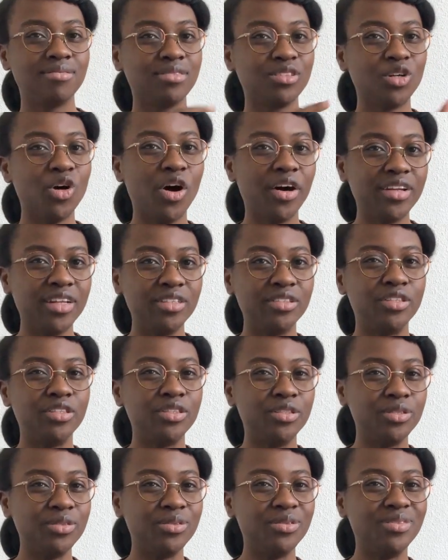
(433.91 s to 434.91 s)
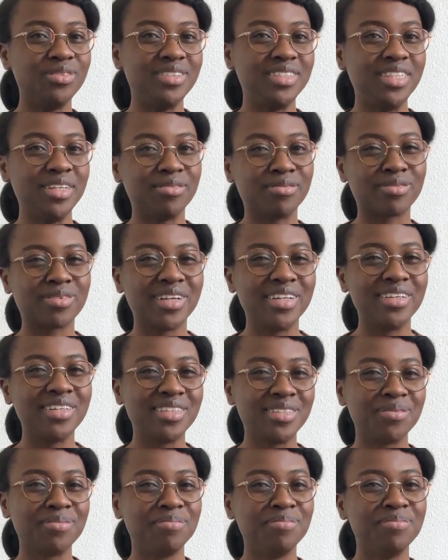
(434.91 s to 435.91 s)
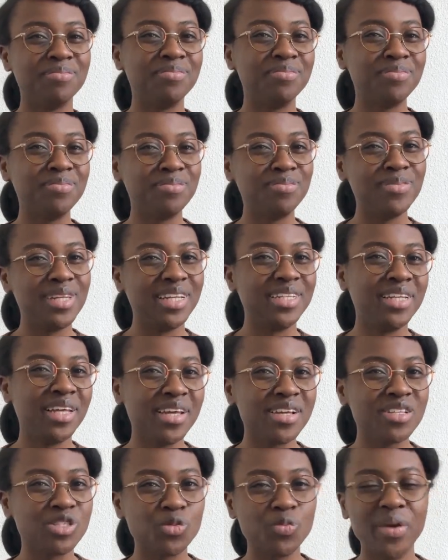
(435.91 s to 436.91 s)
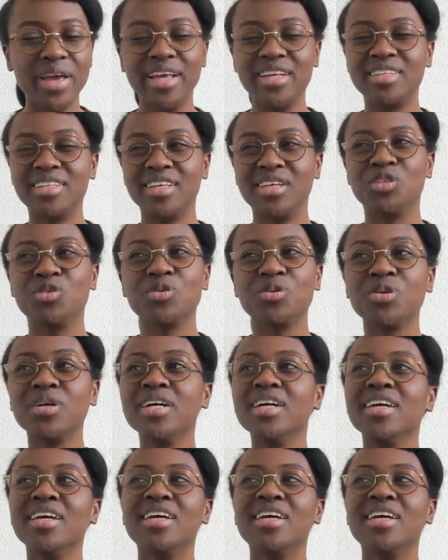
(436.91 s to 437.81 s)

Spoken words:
gone into different knitting spaces, or